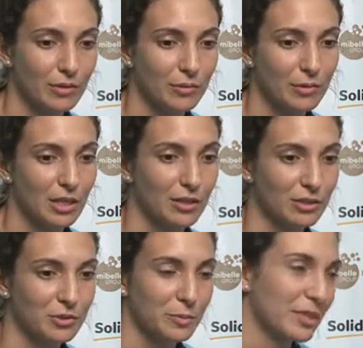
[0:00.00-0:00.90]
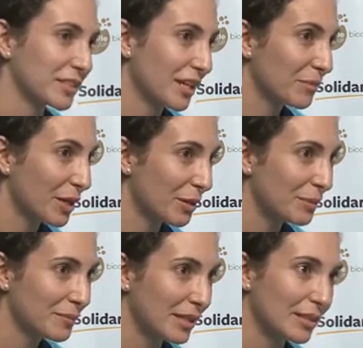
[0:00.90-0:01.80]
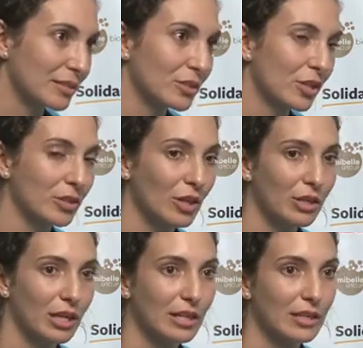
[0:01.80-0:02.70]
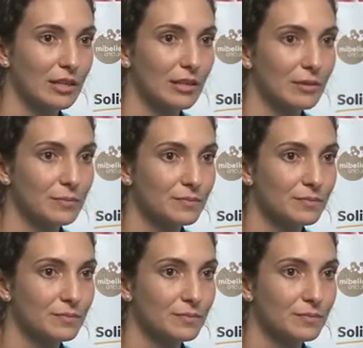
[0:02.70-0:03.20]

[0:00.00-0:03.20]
we are going to bring them home, and not all are